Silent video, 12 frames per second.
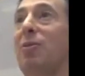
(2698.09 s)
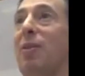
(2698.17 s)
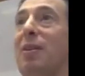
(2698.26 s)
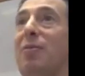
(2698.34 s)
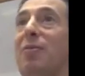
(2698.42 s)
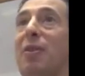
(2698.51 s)

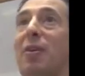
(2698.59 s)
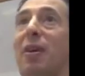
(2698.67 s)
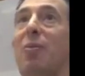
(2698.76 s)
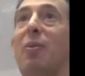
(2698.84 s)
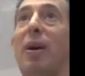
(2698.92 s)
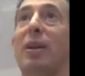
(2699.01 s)
trying to figure
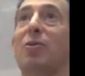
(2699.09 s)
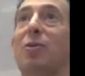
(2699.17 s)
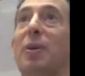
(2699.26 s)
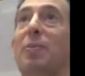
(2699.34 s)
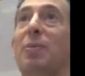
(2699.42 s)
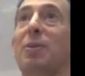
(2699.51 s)
out ways for
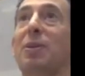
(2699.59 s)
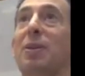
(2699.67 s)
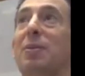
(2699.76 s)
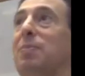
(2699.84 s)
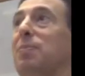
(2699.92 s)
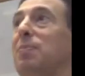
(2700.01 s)
people
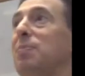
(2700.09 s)
to